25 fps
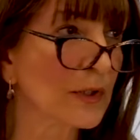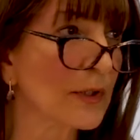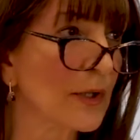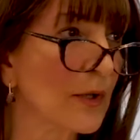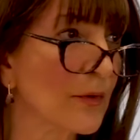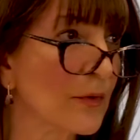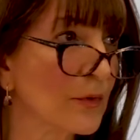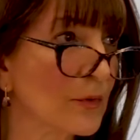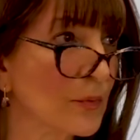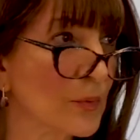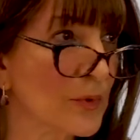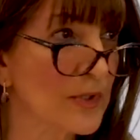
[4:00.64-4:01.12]

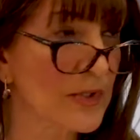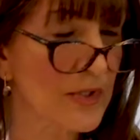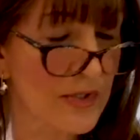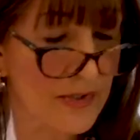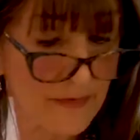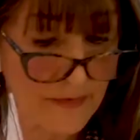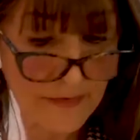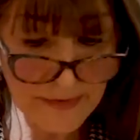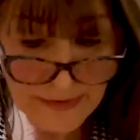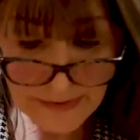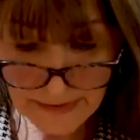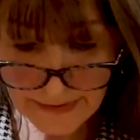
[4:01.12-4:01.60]
another with
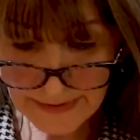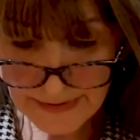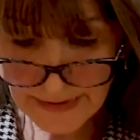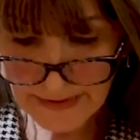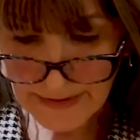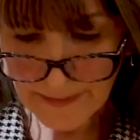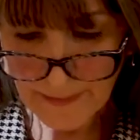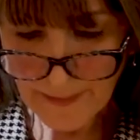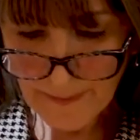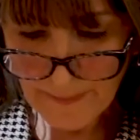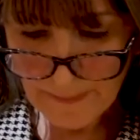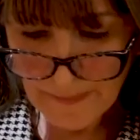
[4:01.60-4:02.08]

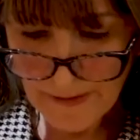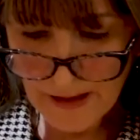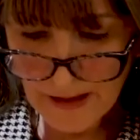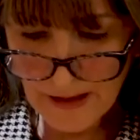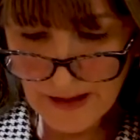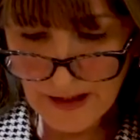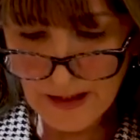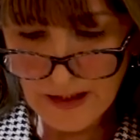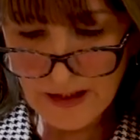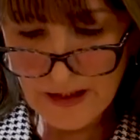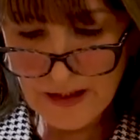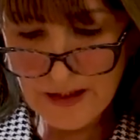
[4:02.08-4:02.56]
civility.
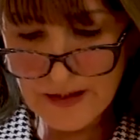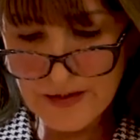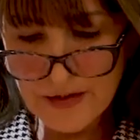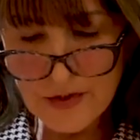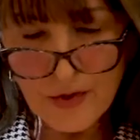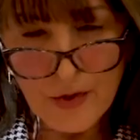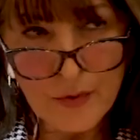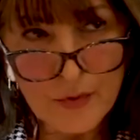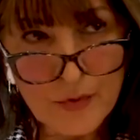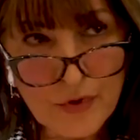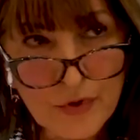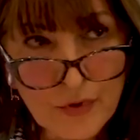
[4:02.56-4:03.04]

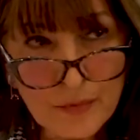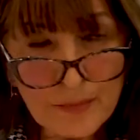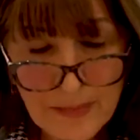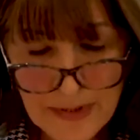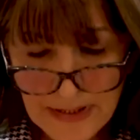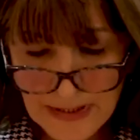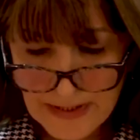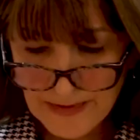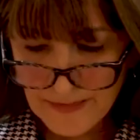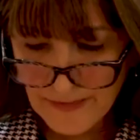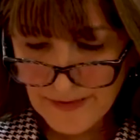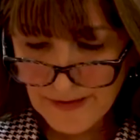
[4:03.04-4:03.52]
So to
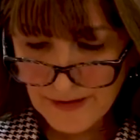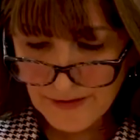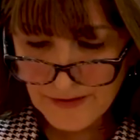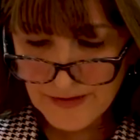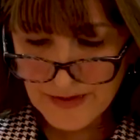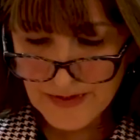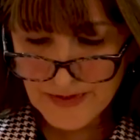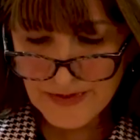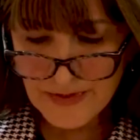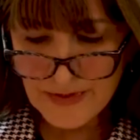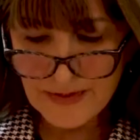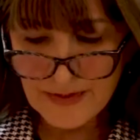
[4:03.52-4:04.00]
me, there
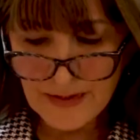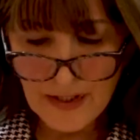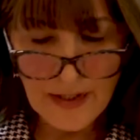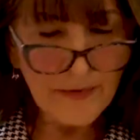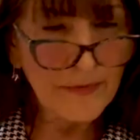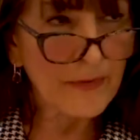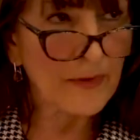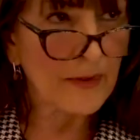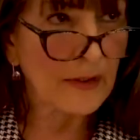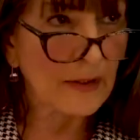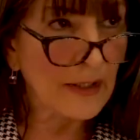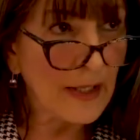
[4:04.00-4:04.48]
is
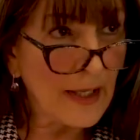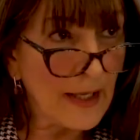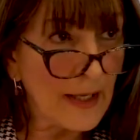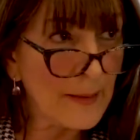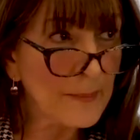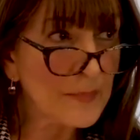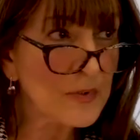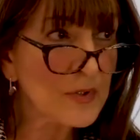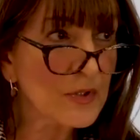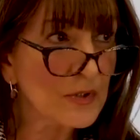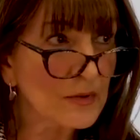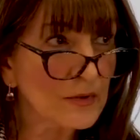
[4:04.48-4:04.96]
nothing,
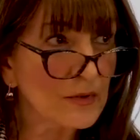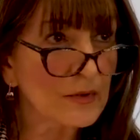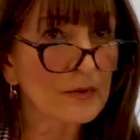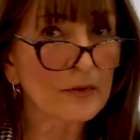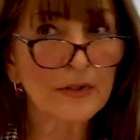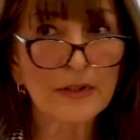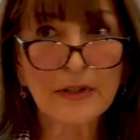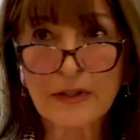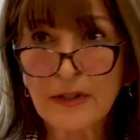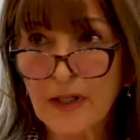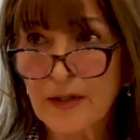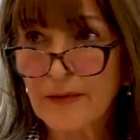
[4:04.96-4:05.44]

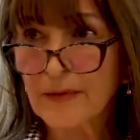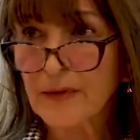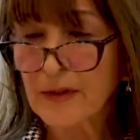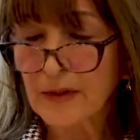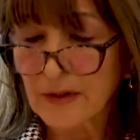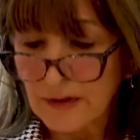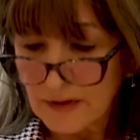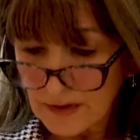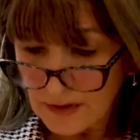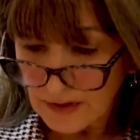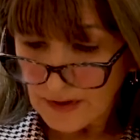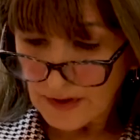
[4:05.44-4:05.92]
absolutely
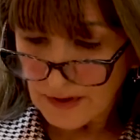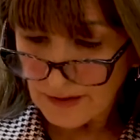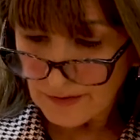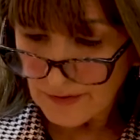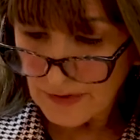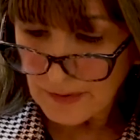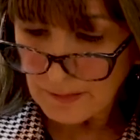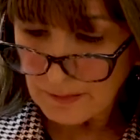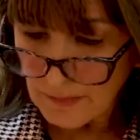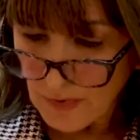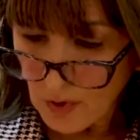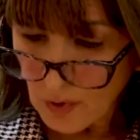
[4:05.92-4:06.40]
nothing, in the
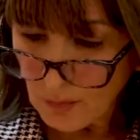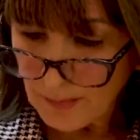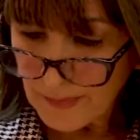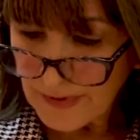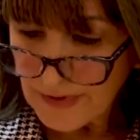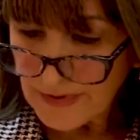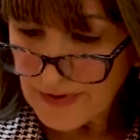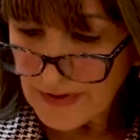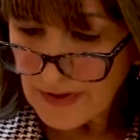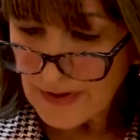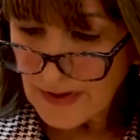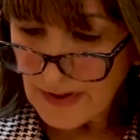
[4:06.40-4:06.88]
current
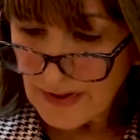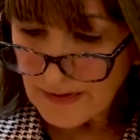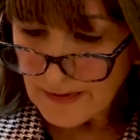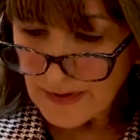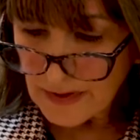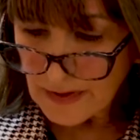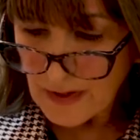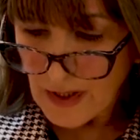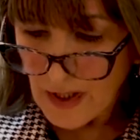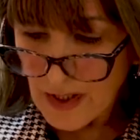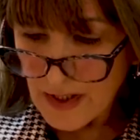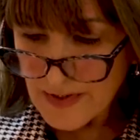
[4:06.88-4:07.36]
moment
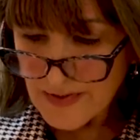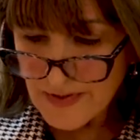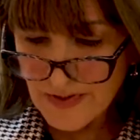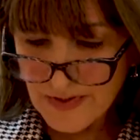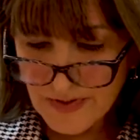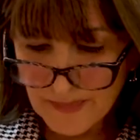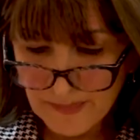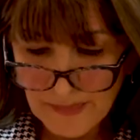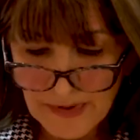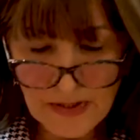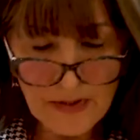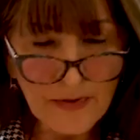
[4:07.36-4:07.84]
that
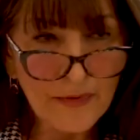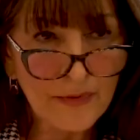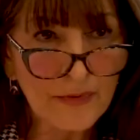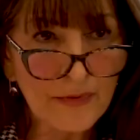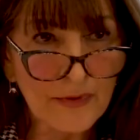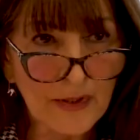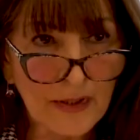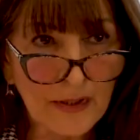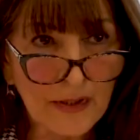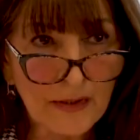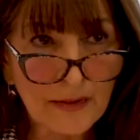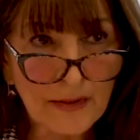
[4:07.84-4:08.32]
causes me to
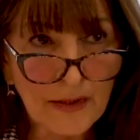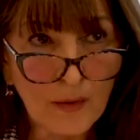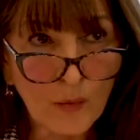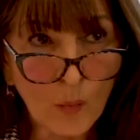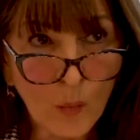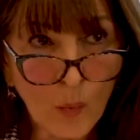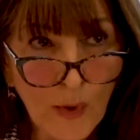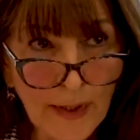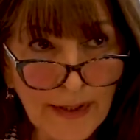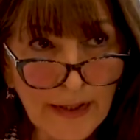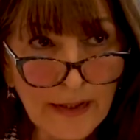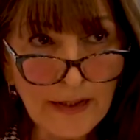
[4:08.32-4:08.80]
think that
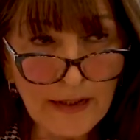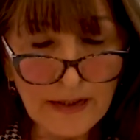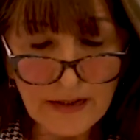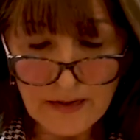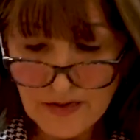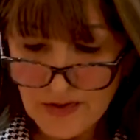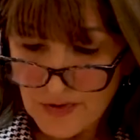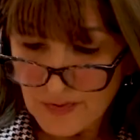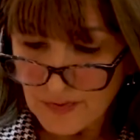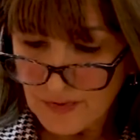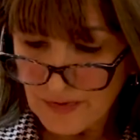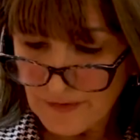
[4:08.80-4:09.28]
waiting
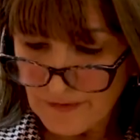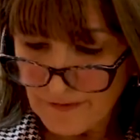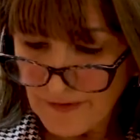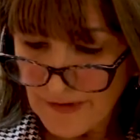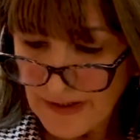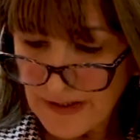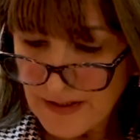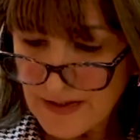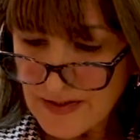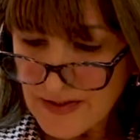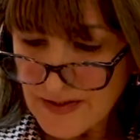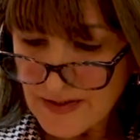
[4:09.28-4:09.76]
to
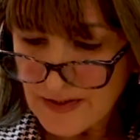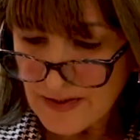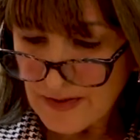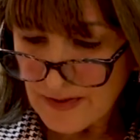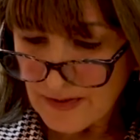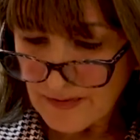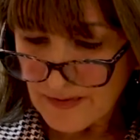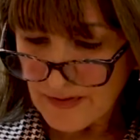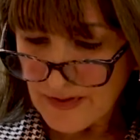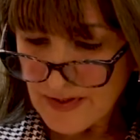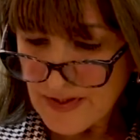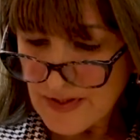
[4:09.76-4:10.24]
advance
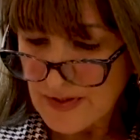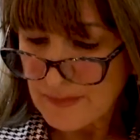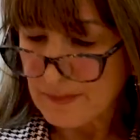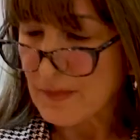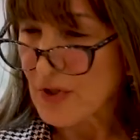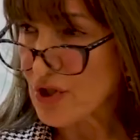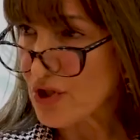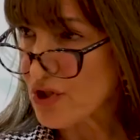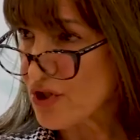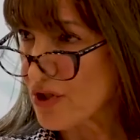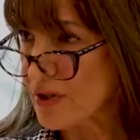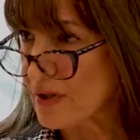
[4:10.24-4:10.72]
this
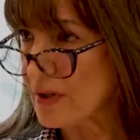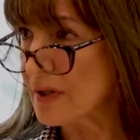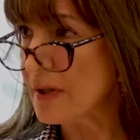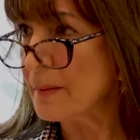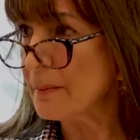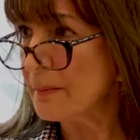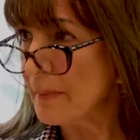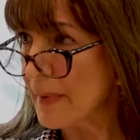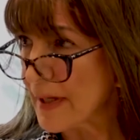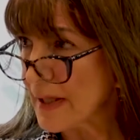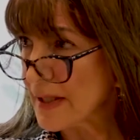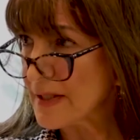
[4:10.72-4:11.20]
mission
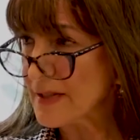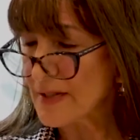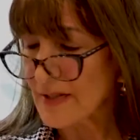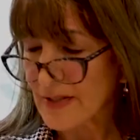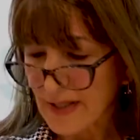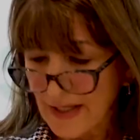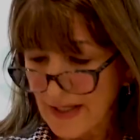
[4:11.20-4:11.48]
makes